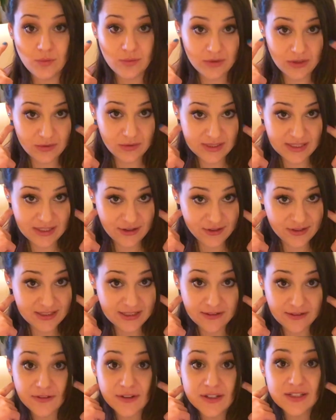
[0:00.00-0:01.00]
using your
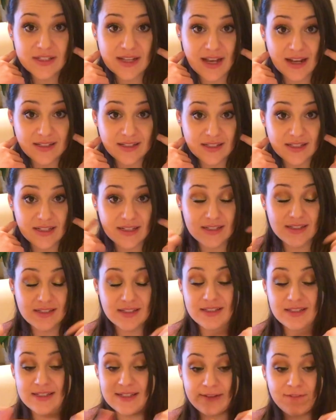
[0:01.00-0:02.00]
different senses,
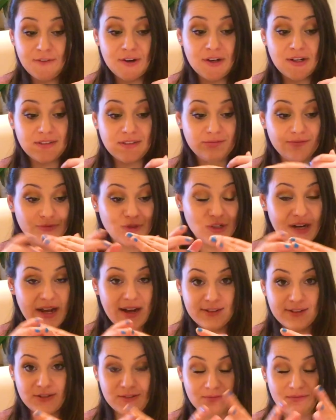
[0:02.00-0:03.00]
a different
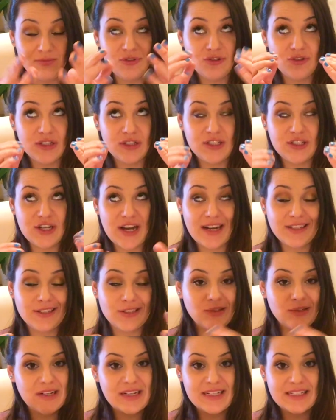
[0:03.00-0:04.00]

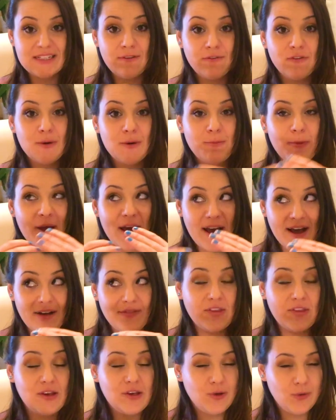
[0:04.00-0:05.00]
trajectory, a different
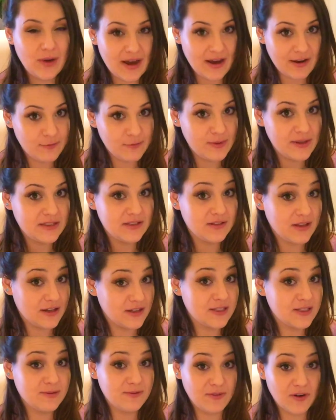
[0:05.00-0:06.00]
path than you have been
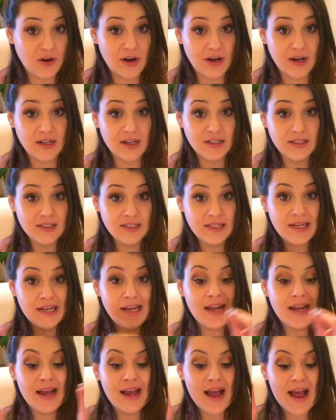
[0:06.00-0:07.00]
thus far.
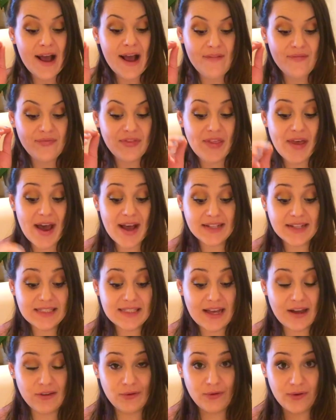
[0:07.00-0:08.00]
And
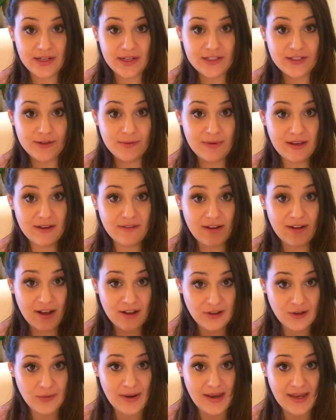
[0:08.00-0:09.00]
that's how you need to be
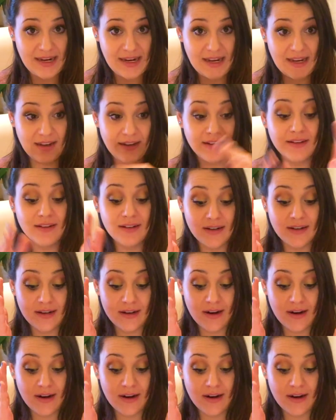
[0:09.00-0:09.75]
evaluating